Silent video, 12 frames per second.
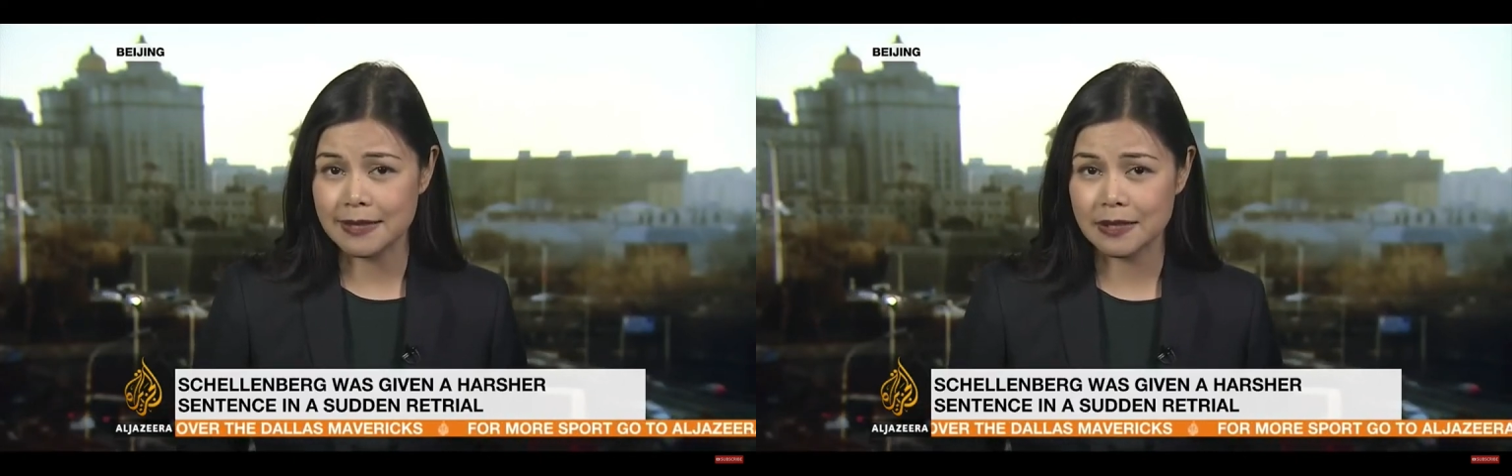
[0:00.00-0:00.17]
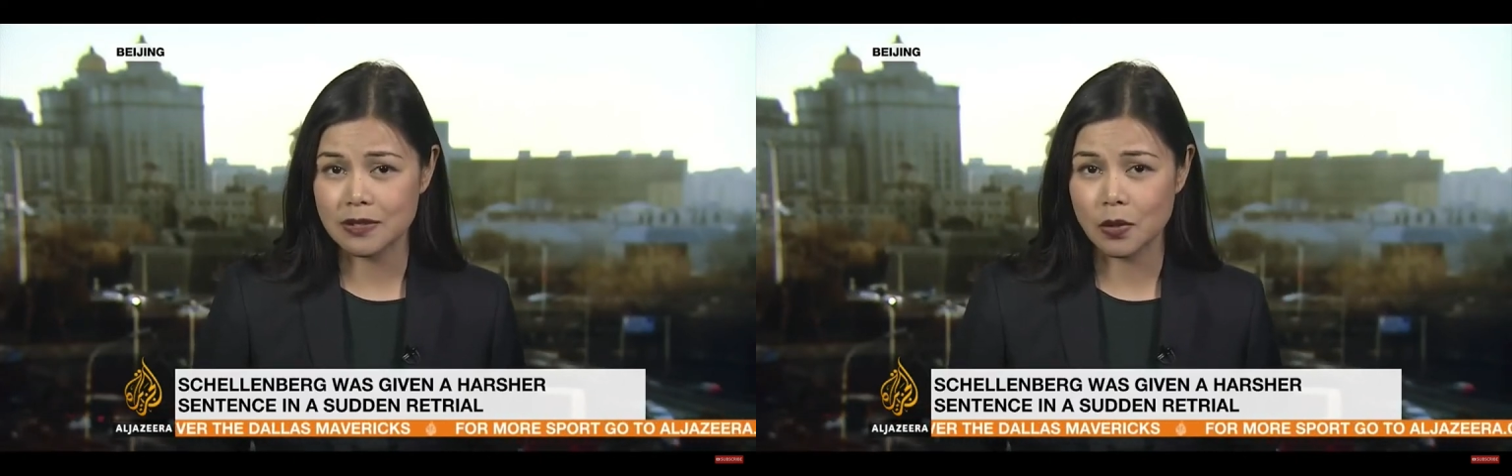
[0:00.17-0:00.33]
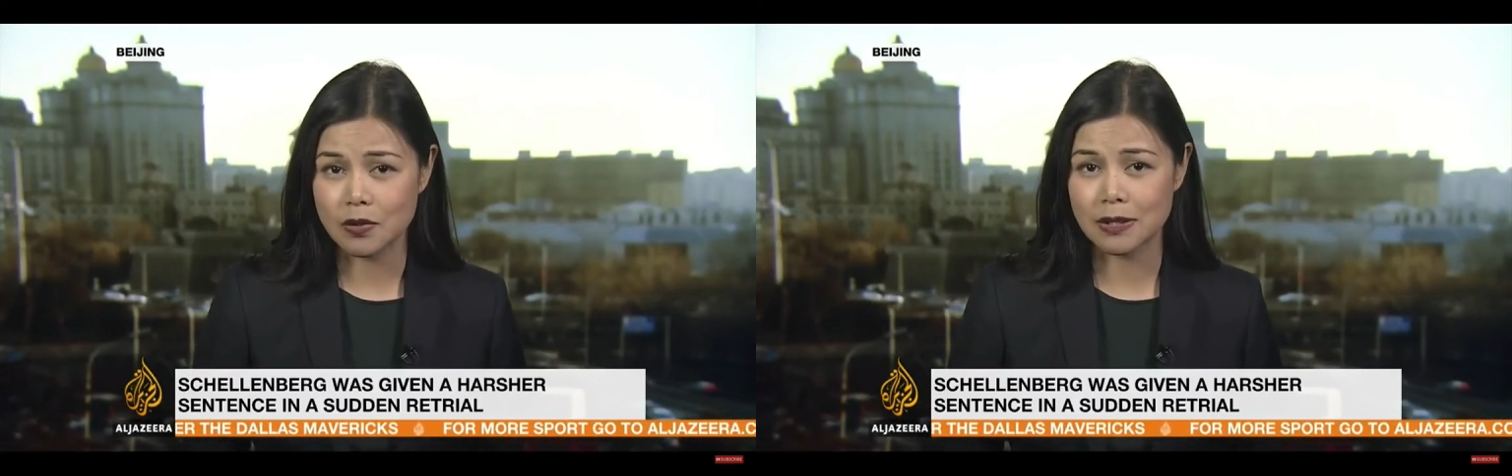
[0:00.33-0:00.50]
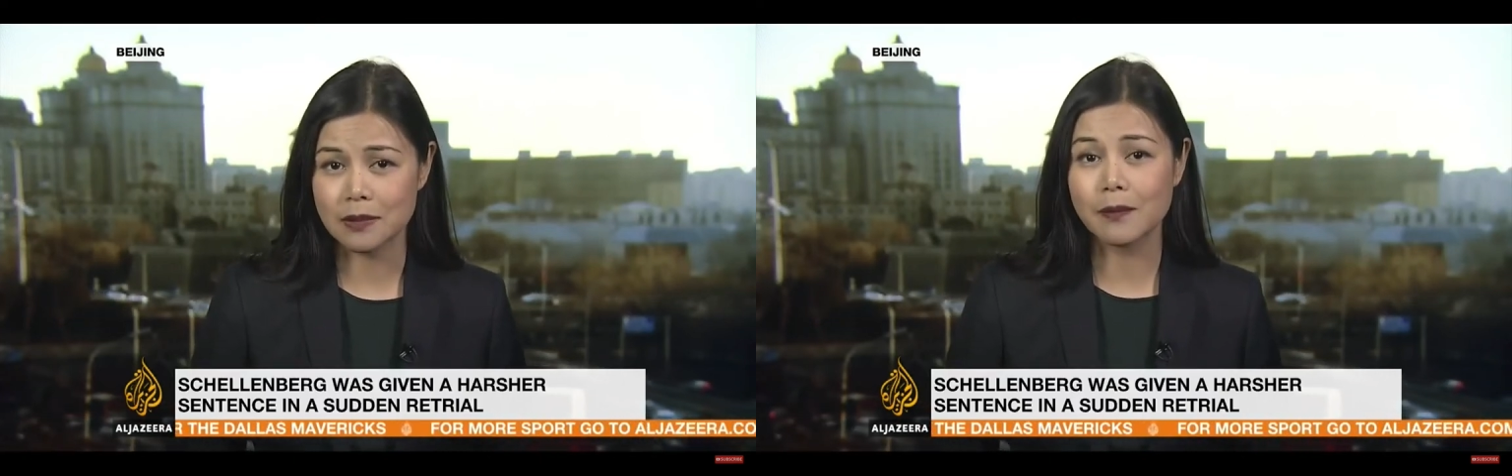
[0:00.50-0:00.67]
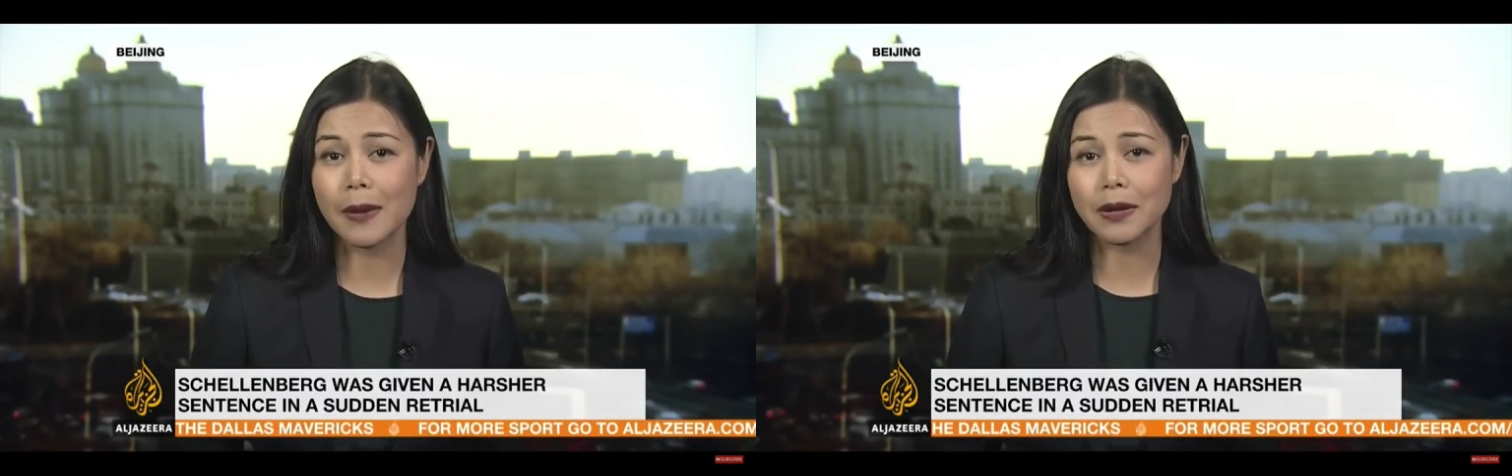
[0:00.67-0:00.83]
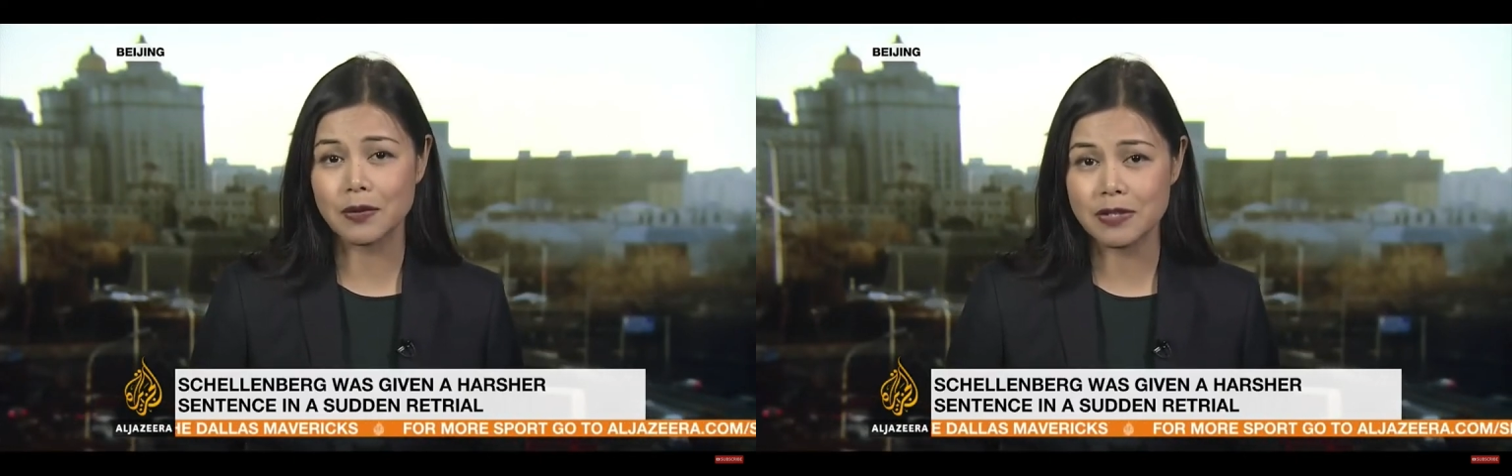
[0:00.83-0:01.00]
consultant
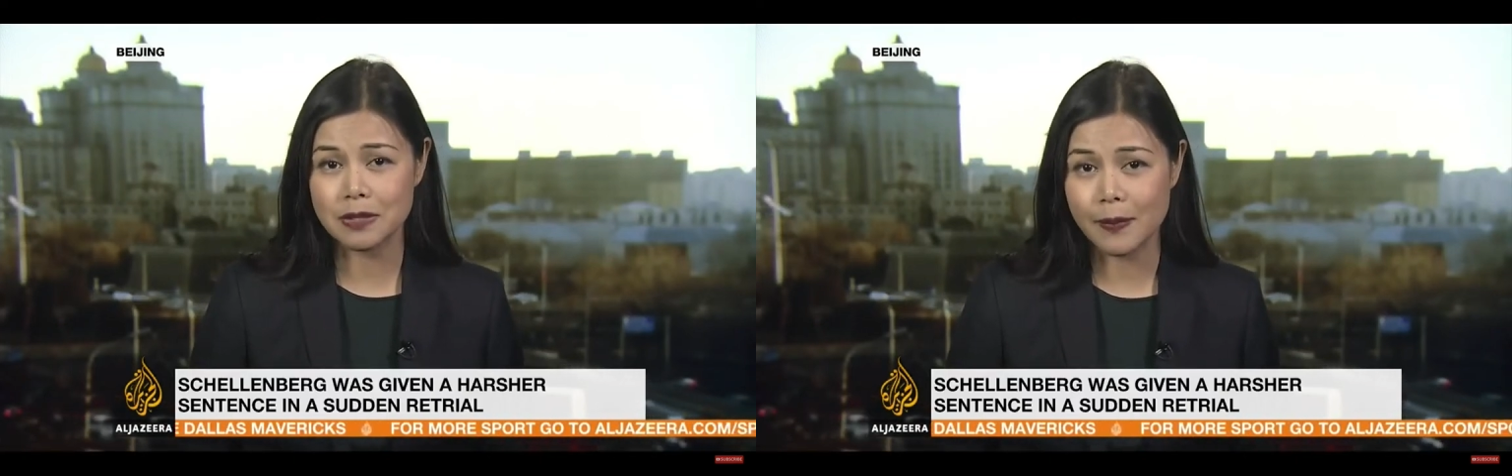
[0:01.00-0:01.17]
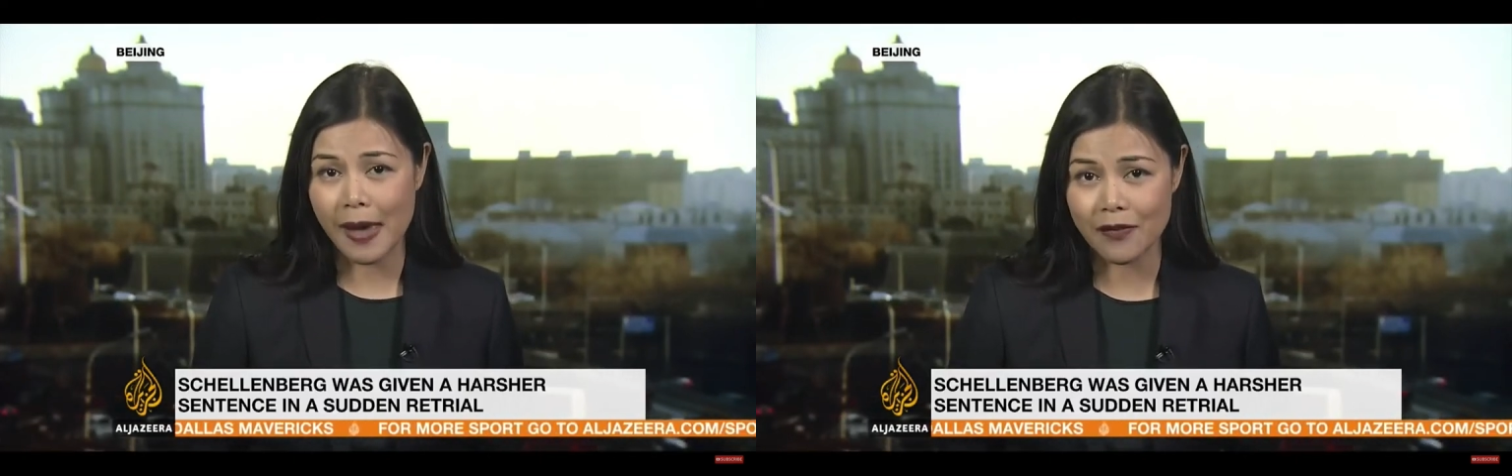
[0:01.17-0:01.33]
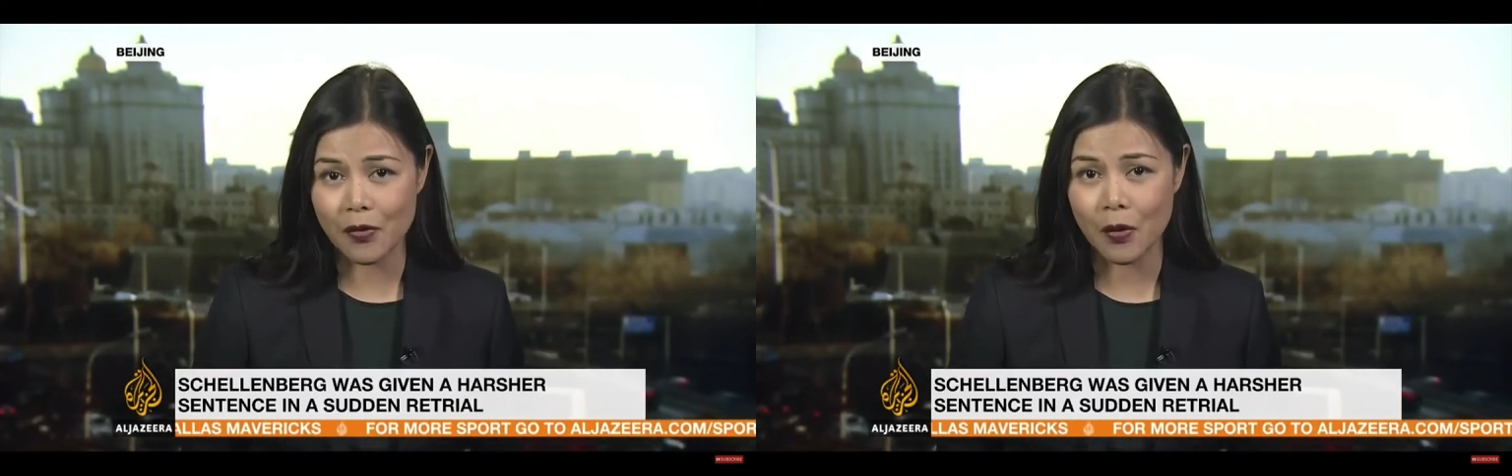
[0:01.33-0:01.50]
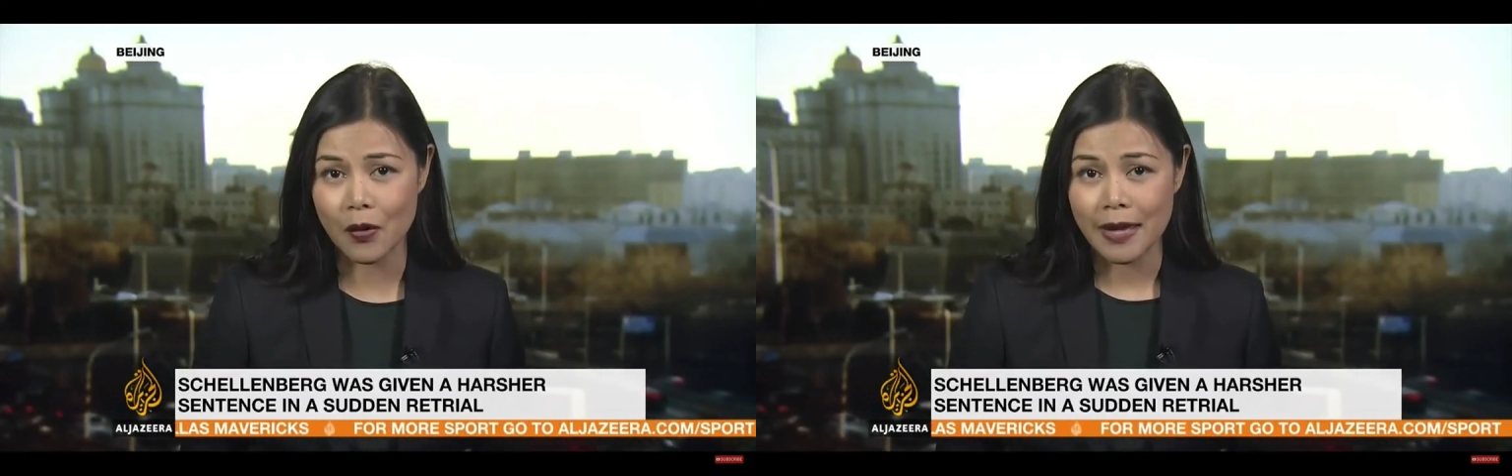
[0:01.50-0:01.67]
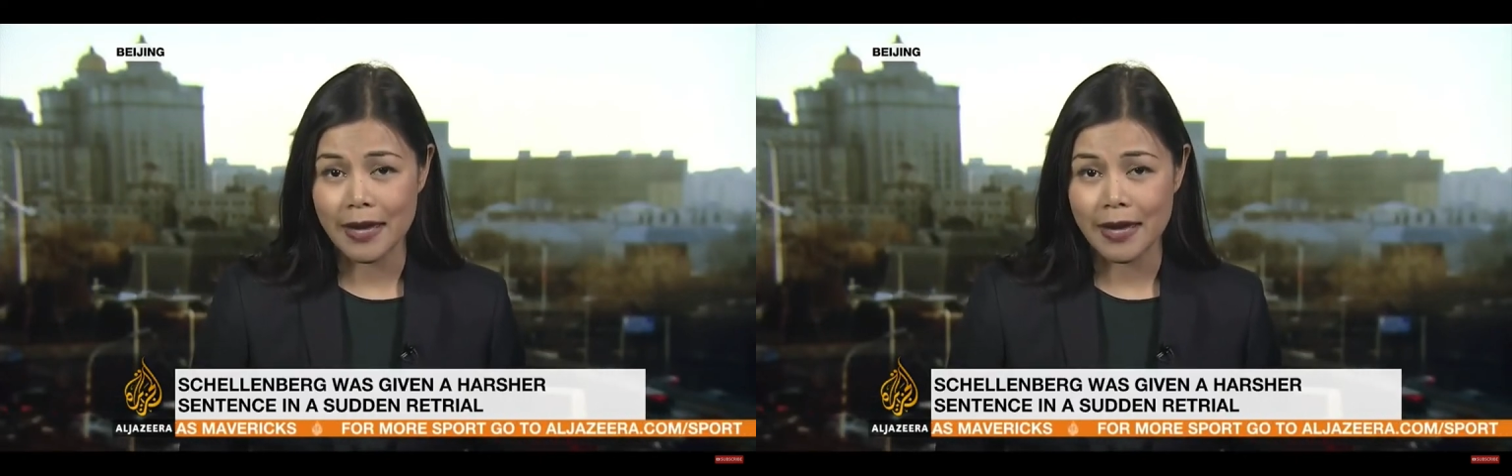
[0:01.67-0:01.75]
Michael Spavor.